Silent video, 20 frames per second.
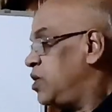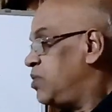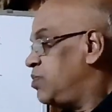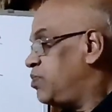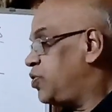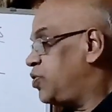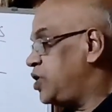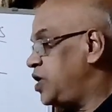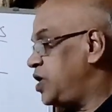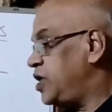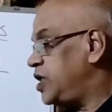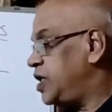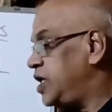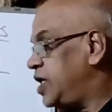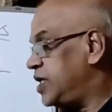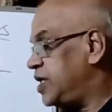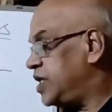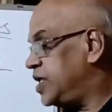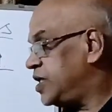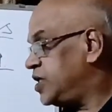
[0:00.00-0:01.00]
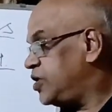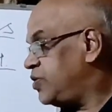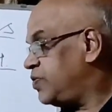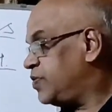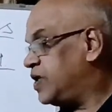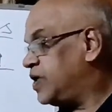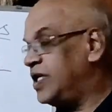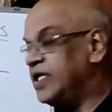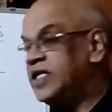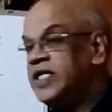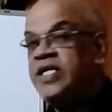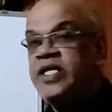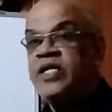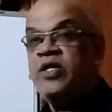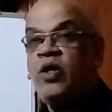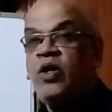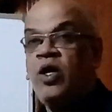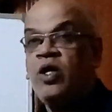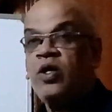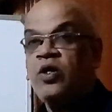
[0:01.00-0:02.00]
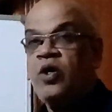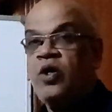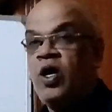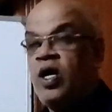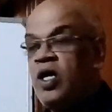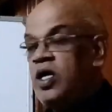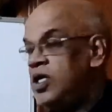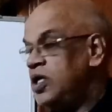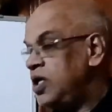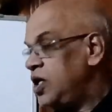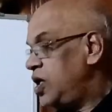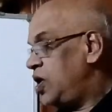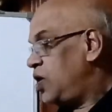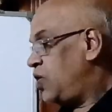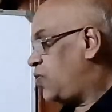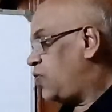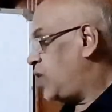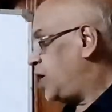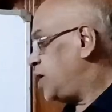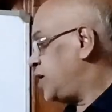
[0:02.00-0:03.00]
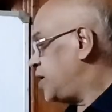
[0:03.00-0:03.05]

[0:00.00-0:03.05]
put it in a test tube containing alcohol. What